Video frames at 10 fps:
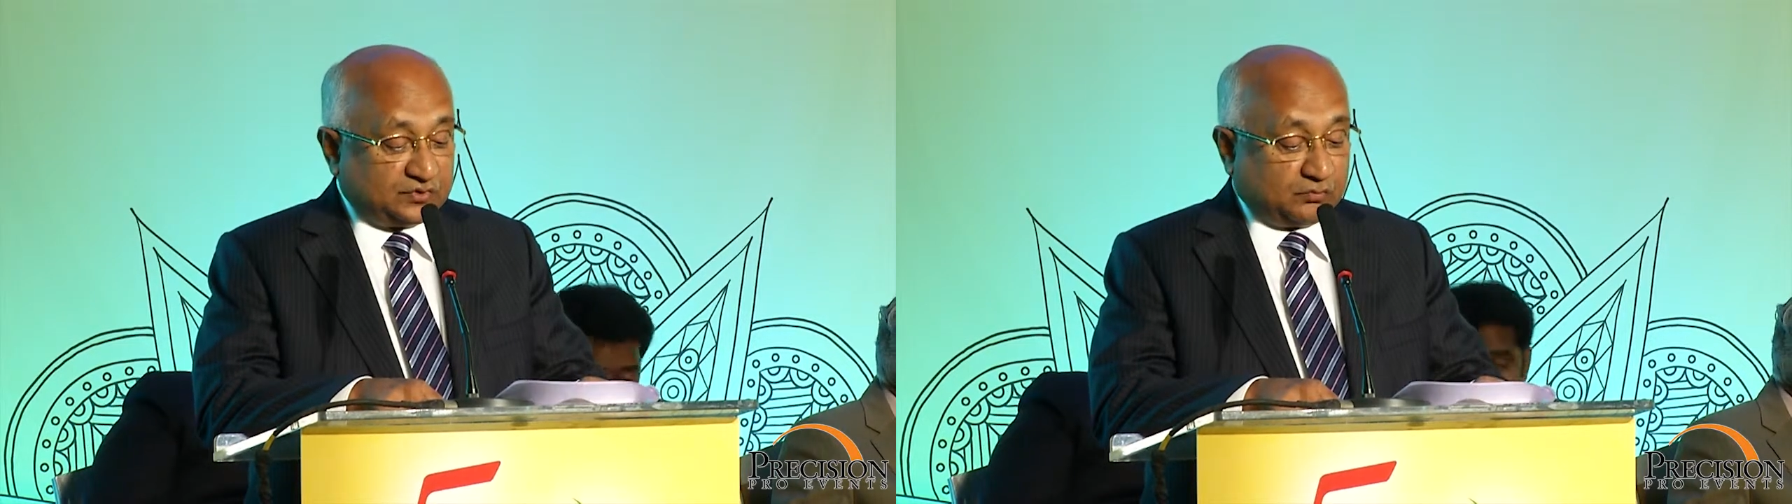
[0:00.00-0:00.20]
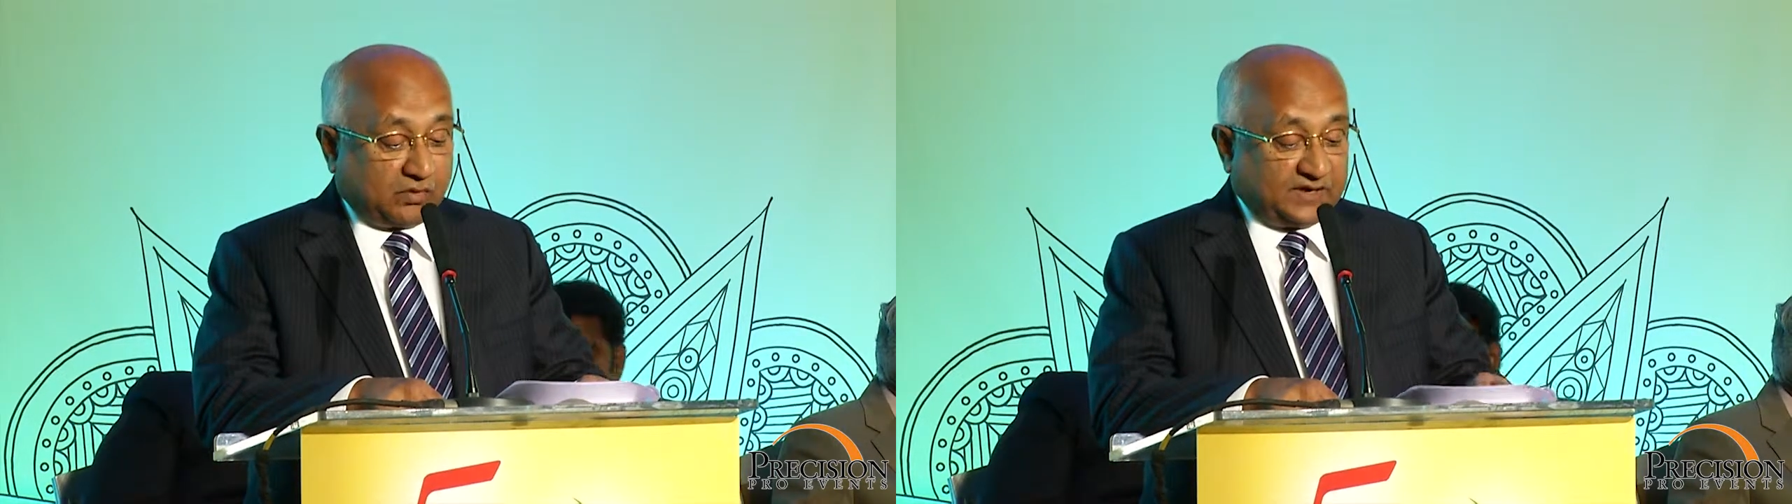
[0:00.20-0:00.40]

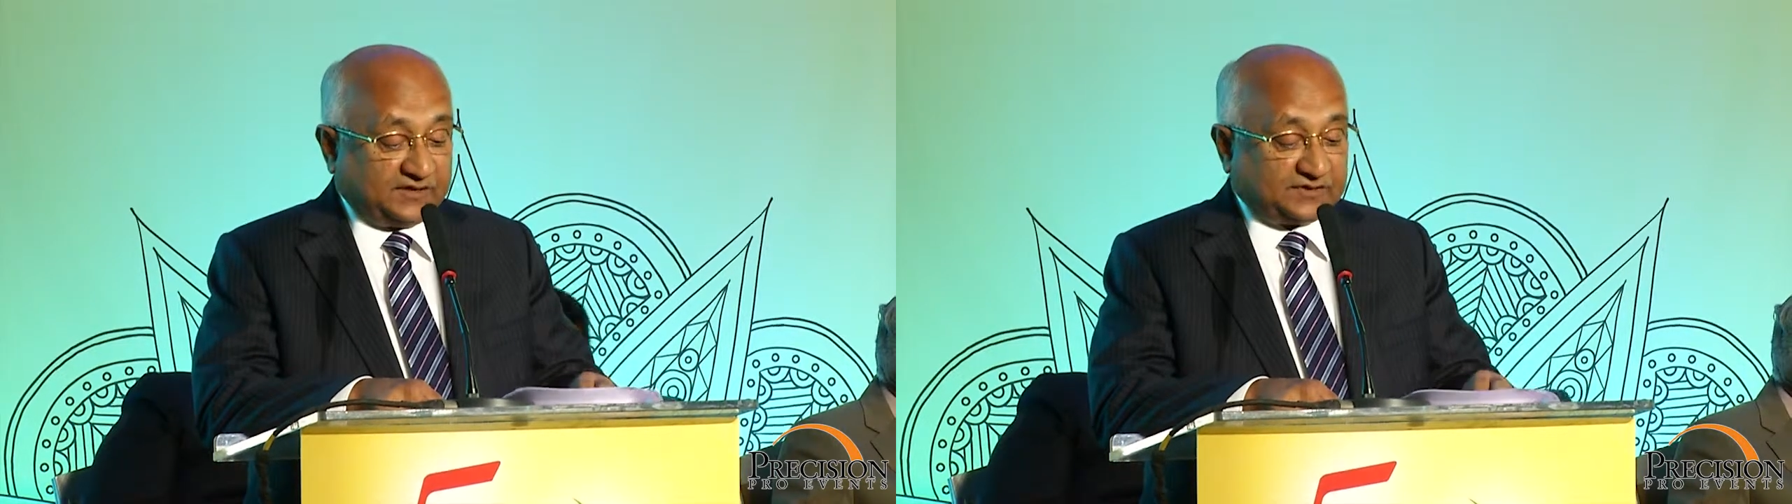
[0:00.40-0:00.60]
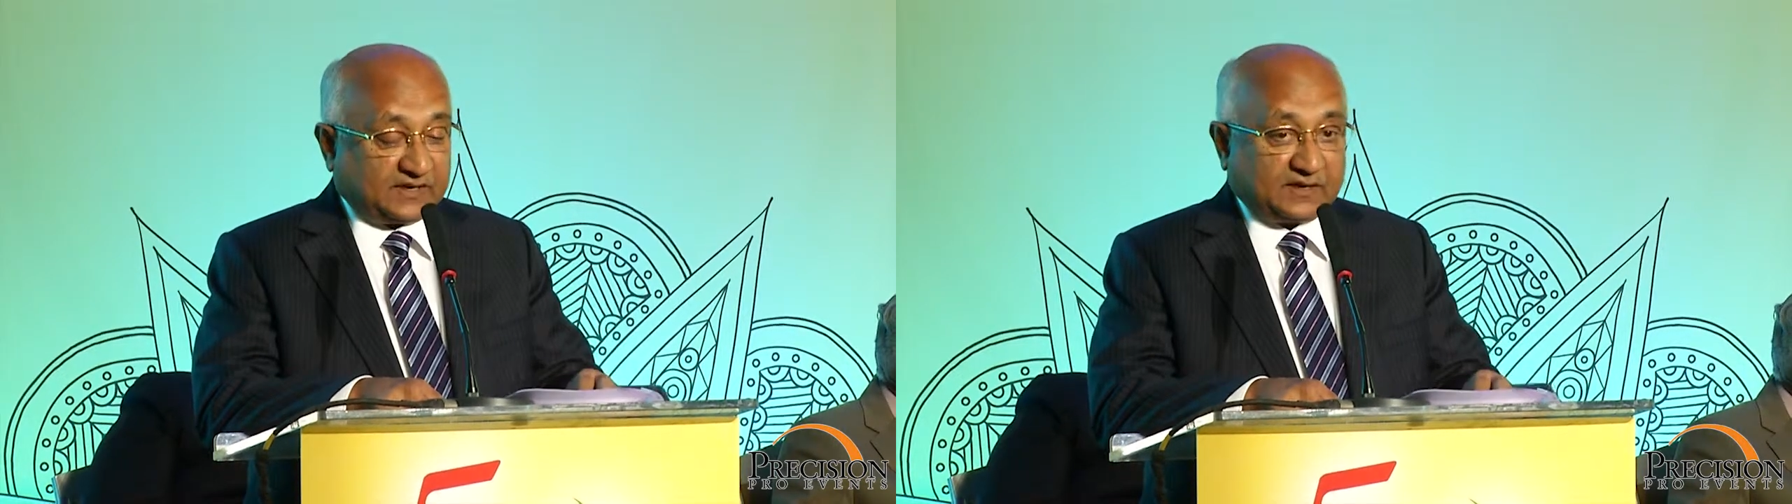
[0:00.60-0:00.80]
to
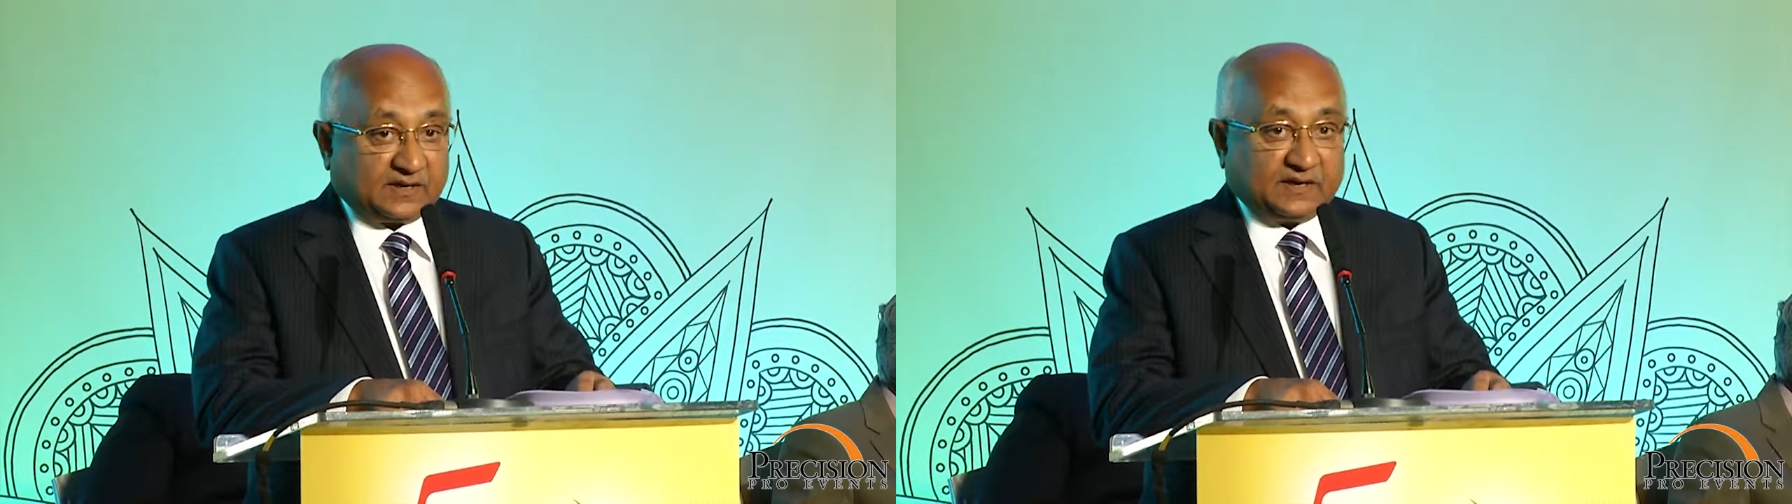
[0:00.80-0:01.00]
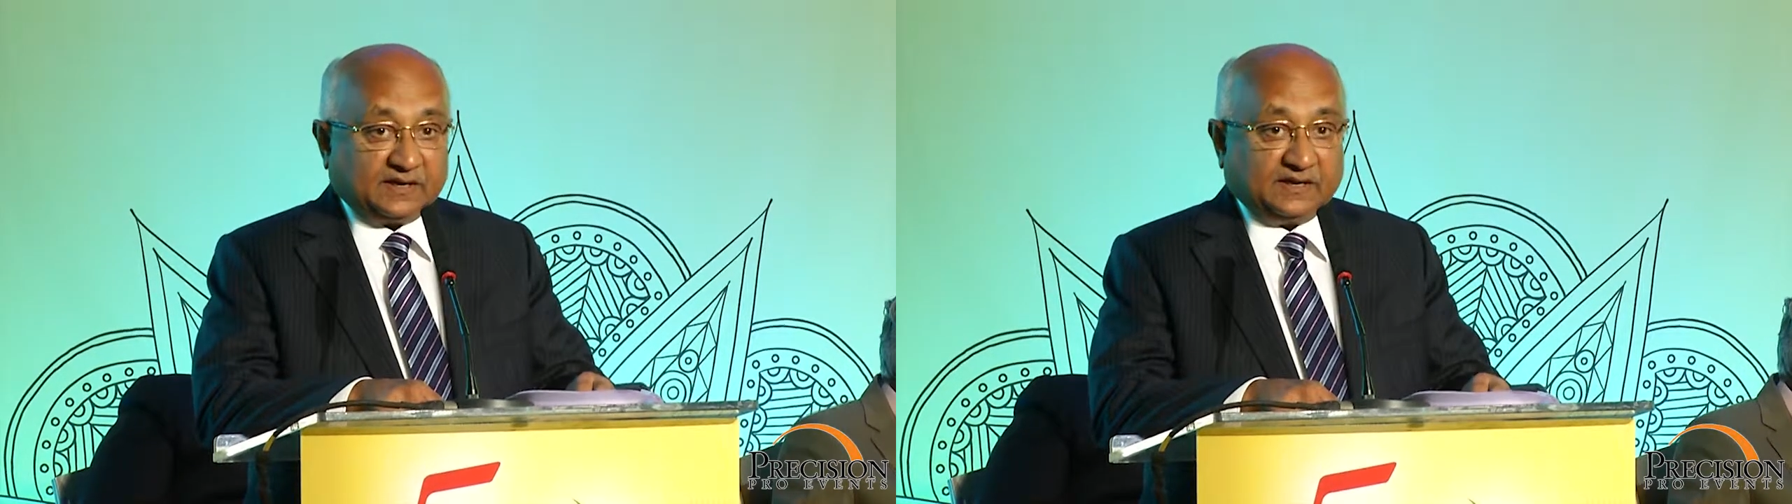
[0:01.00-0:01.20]
monitor
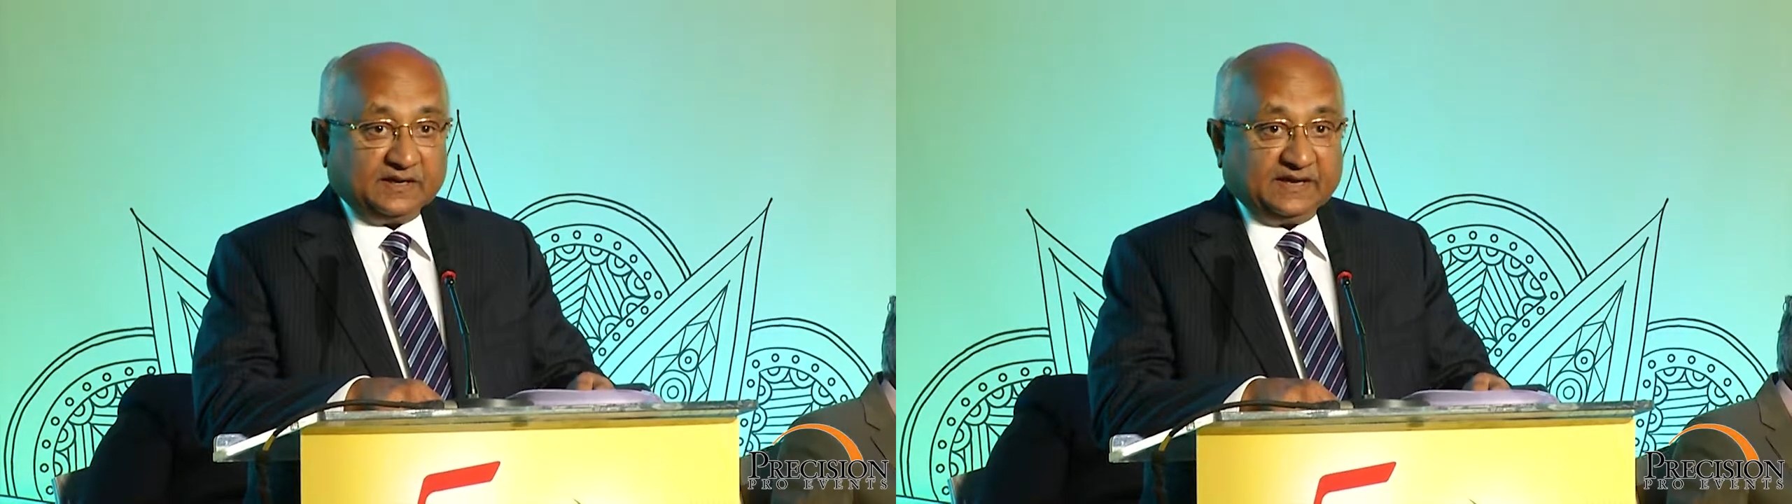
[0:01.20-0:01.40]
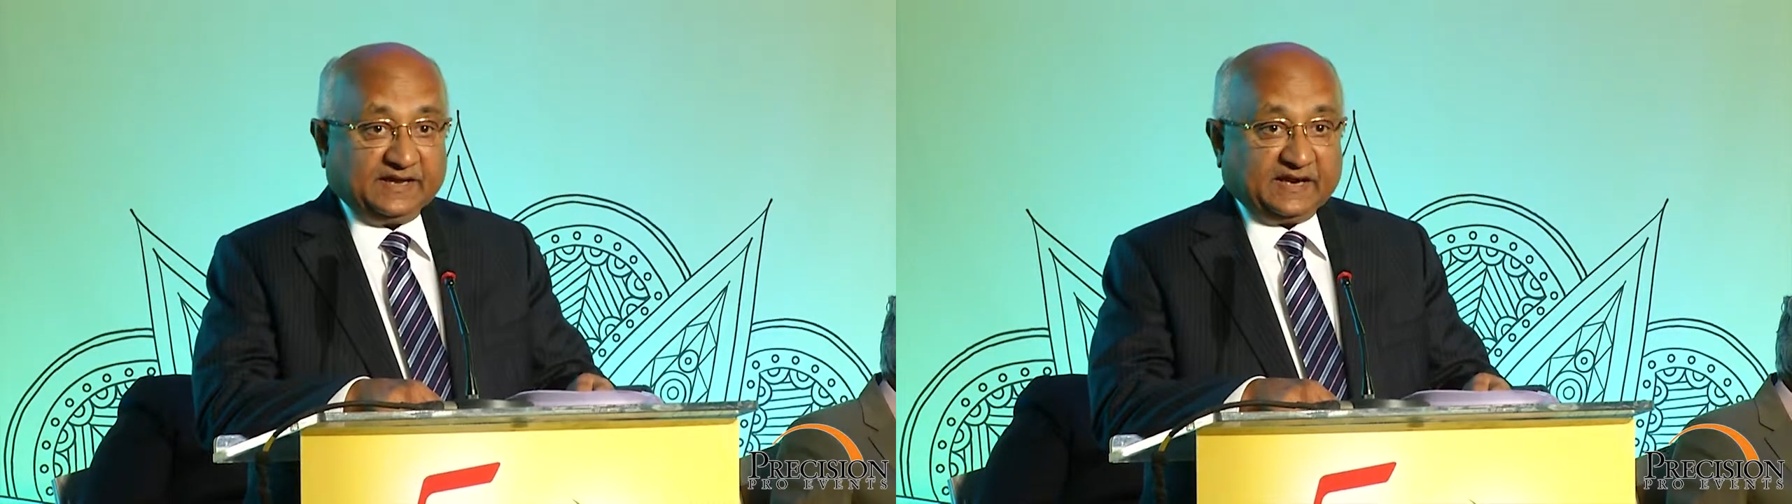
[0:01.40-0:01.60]

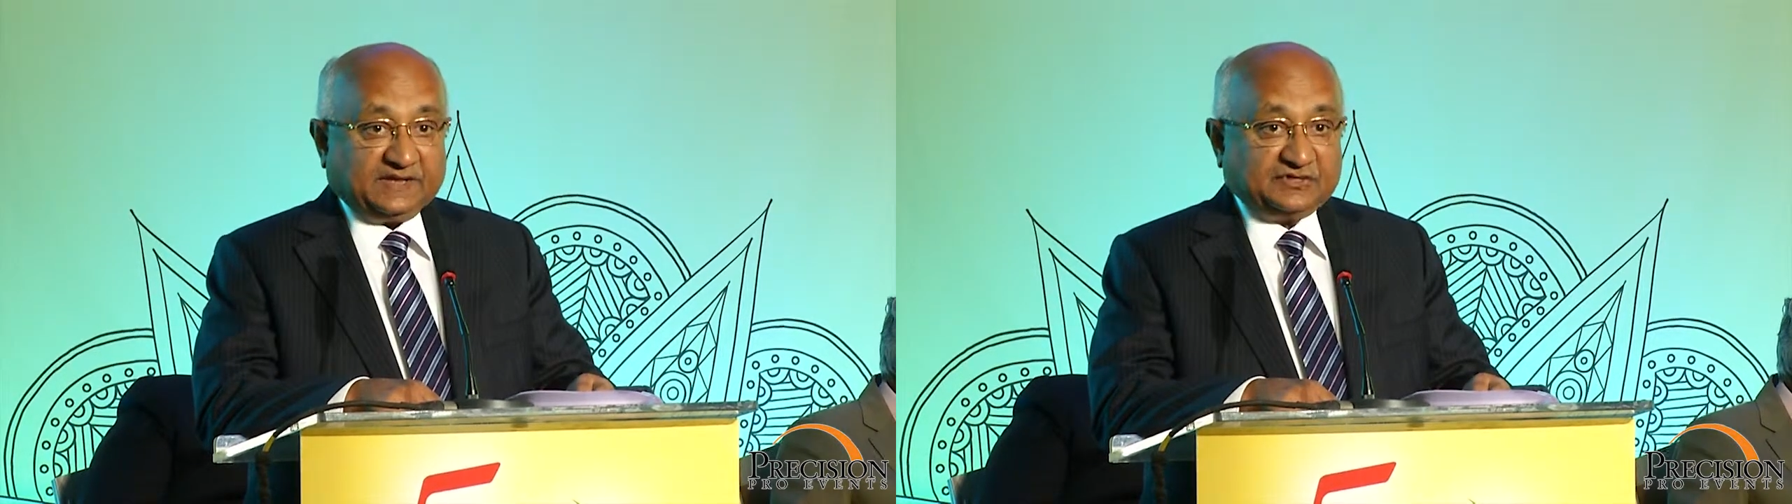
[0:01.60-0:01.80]
legal